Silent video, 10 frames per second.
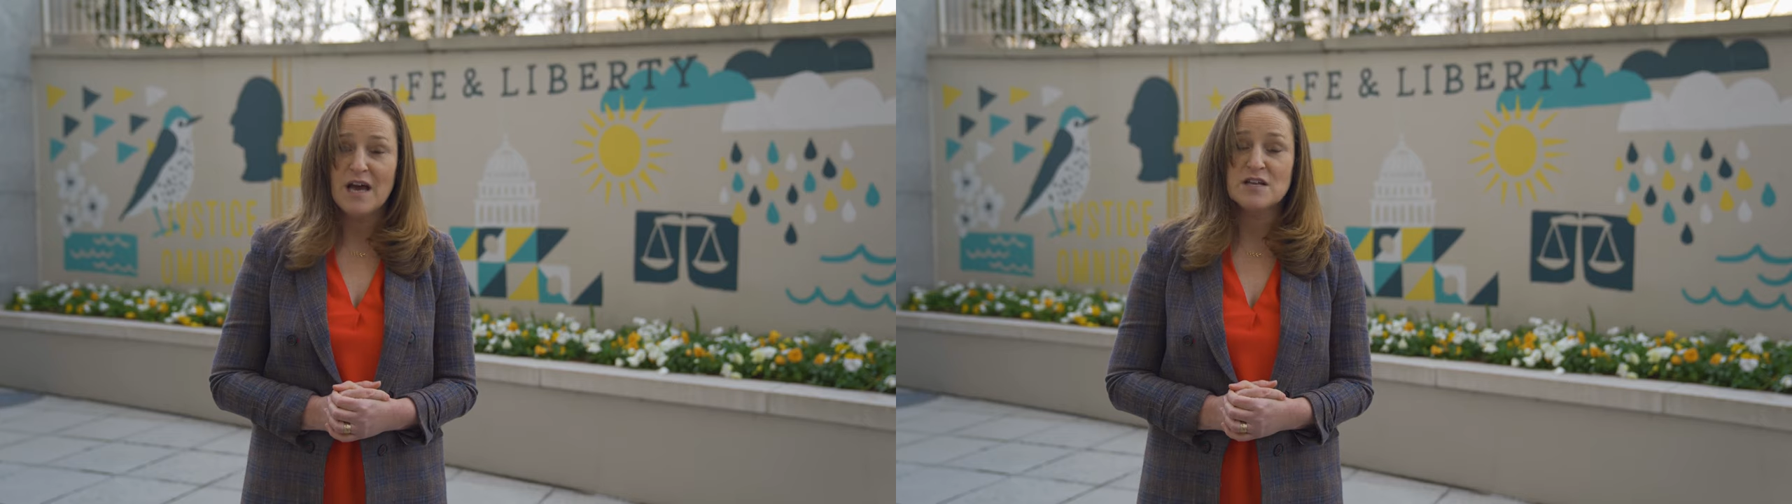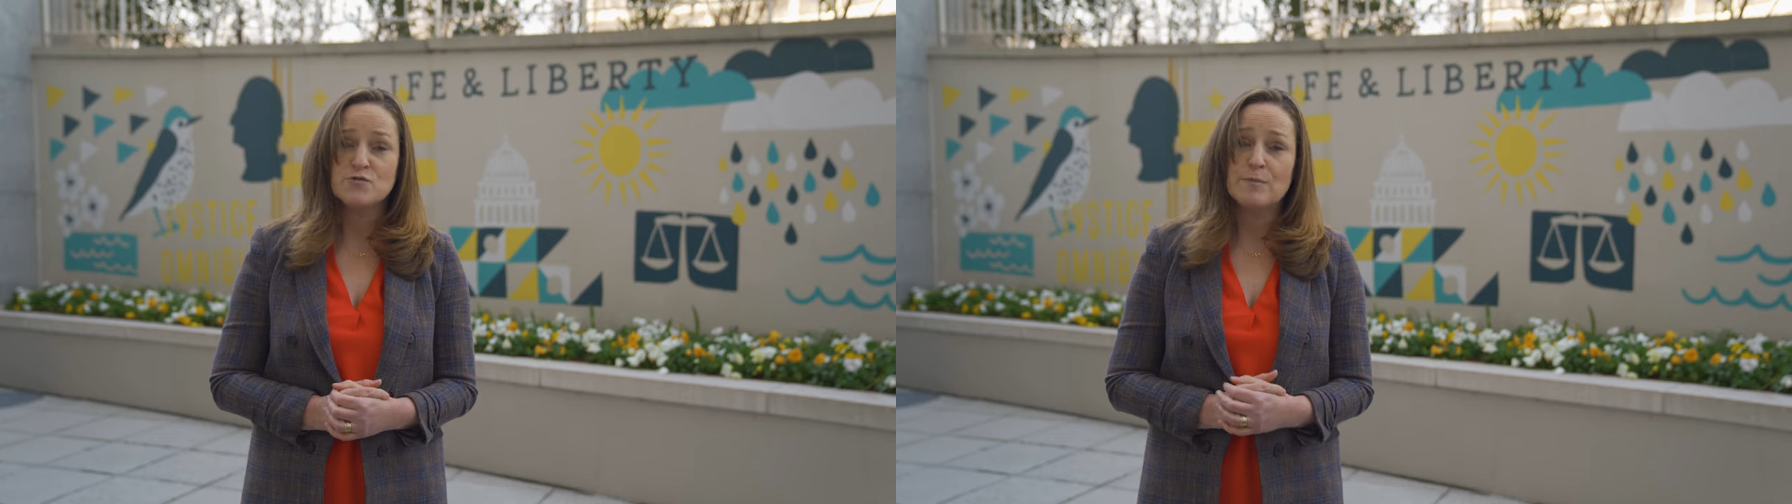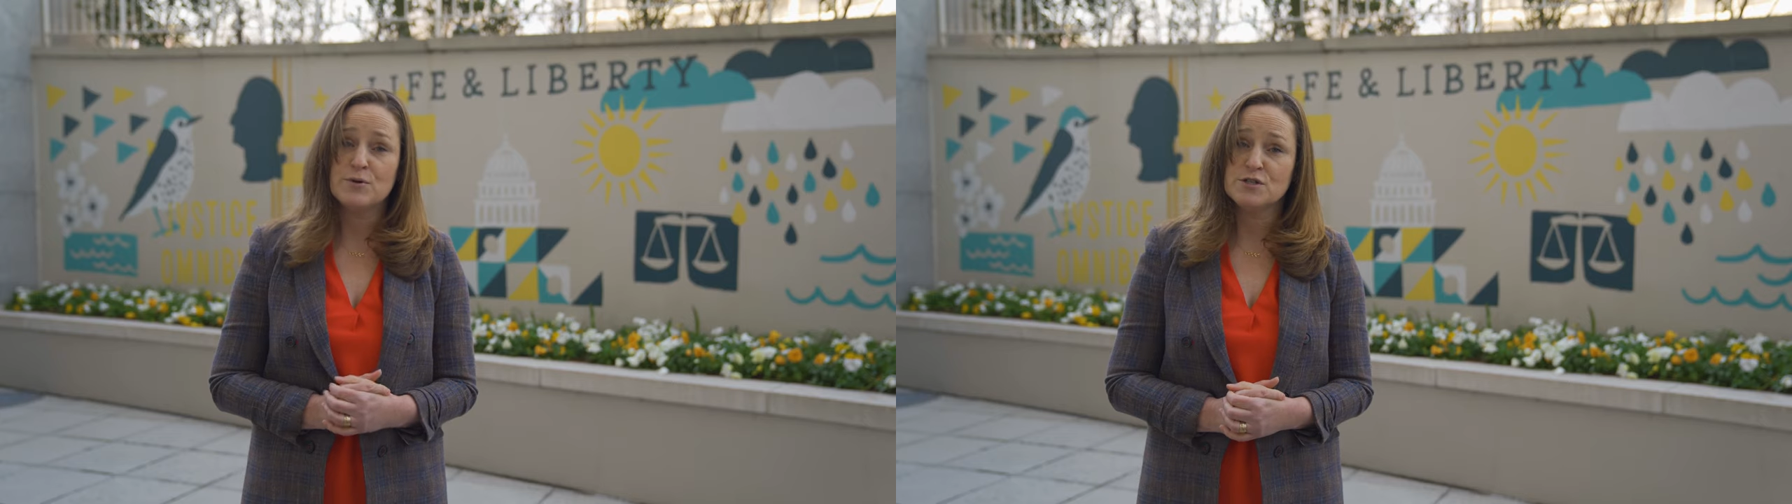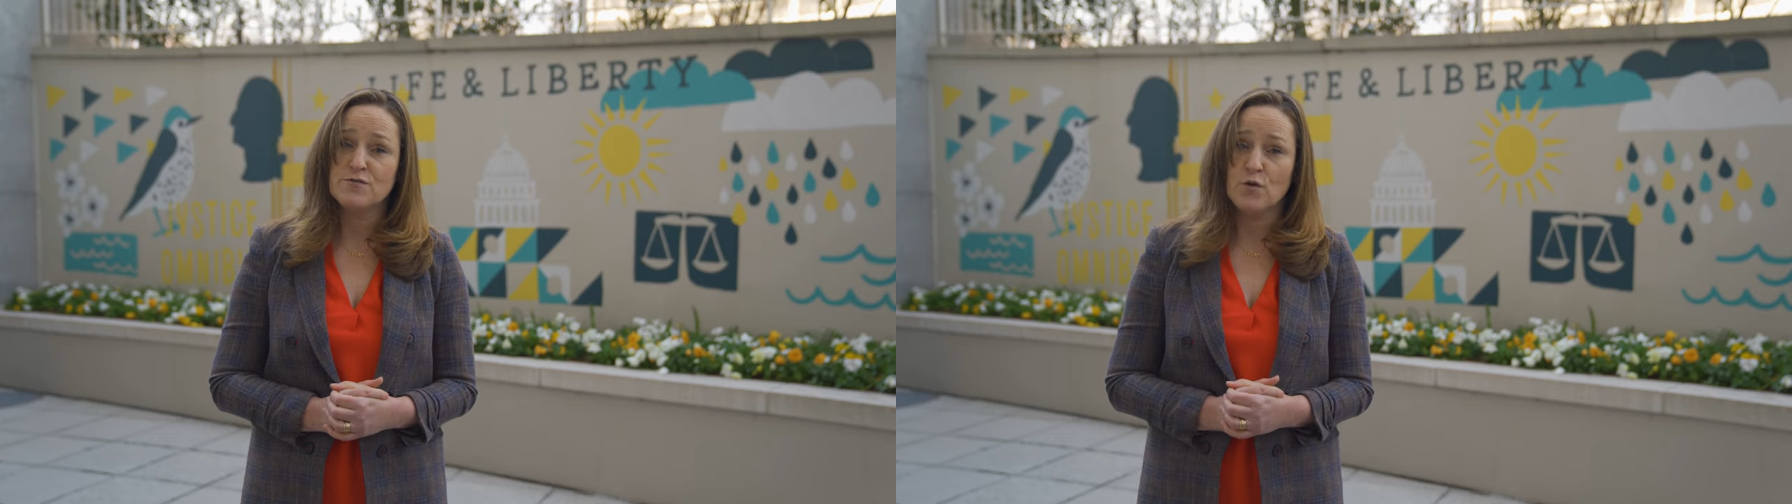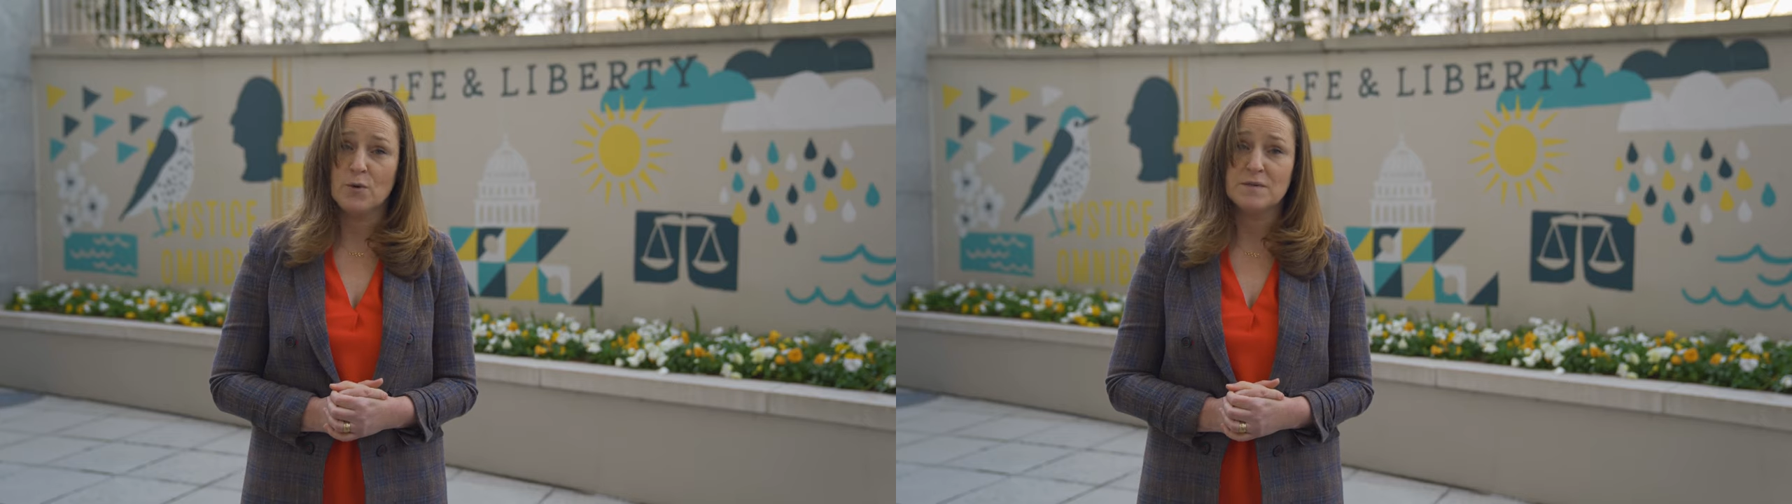as we push
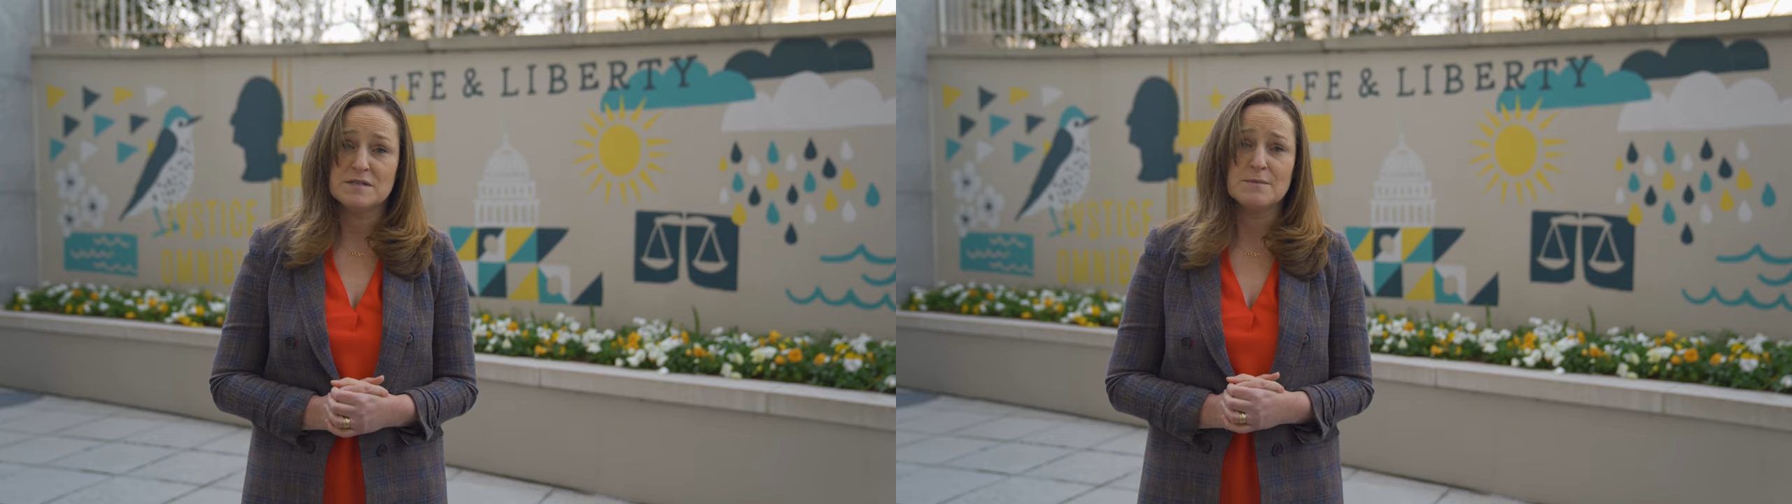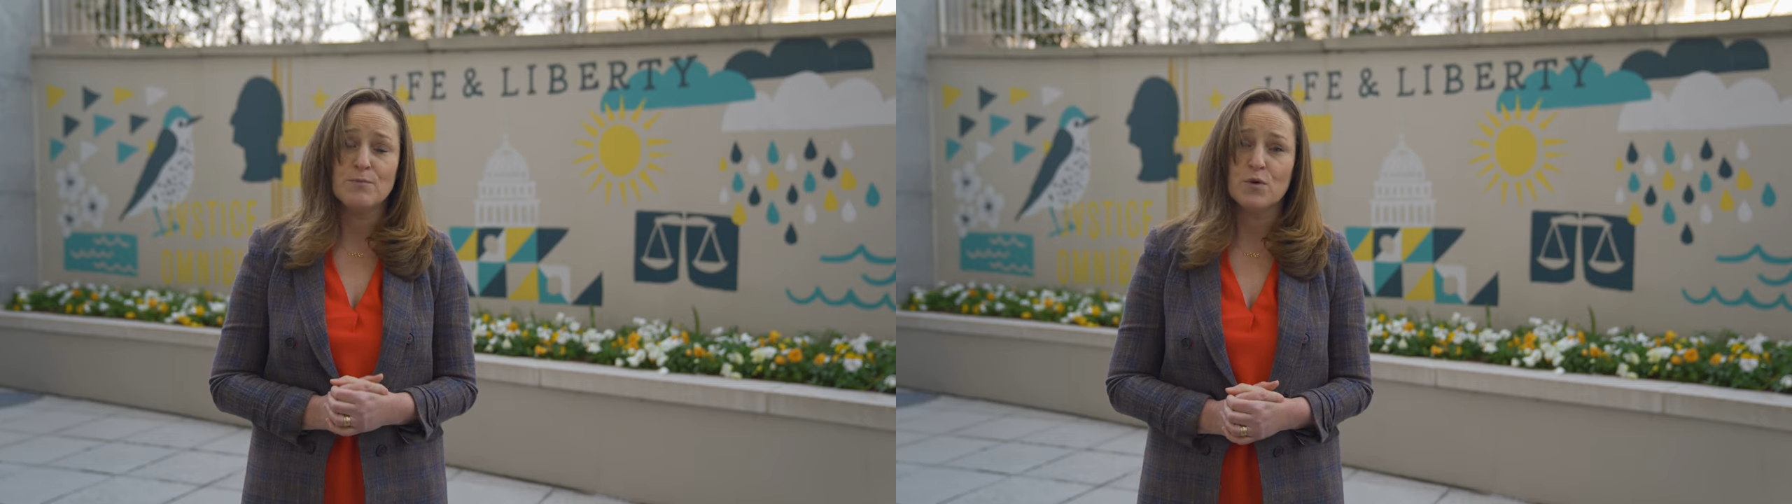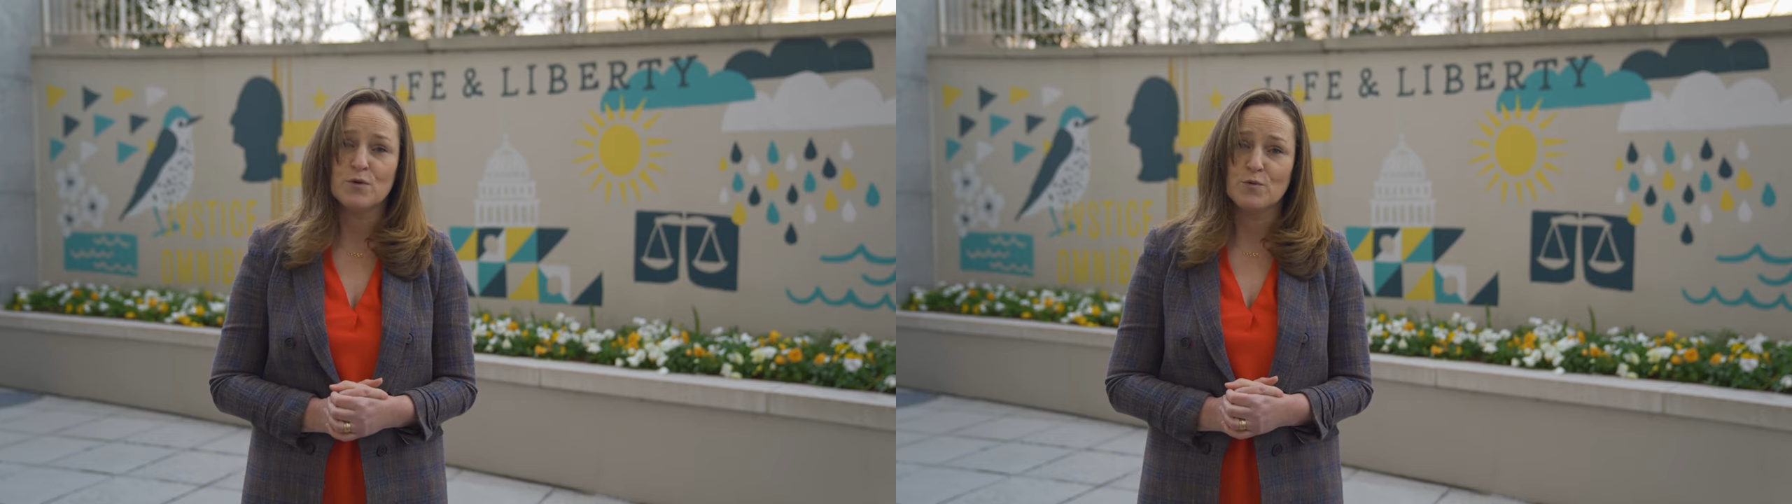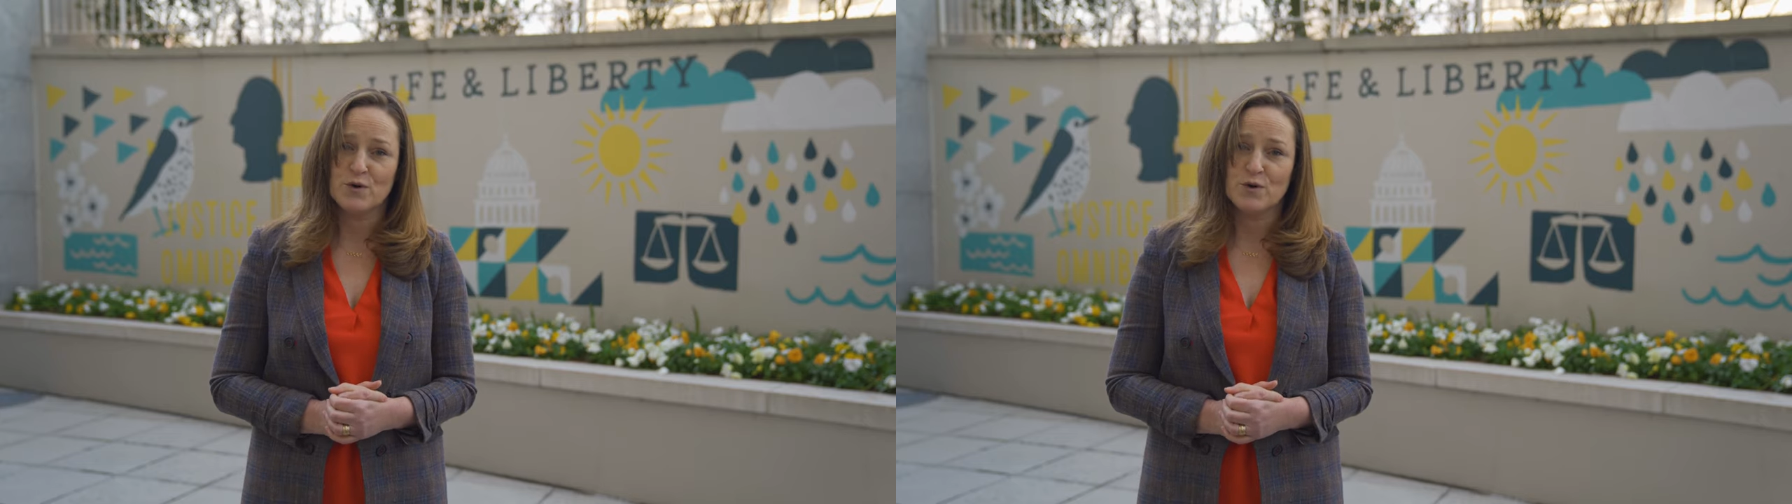forward this important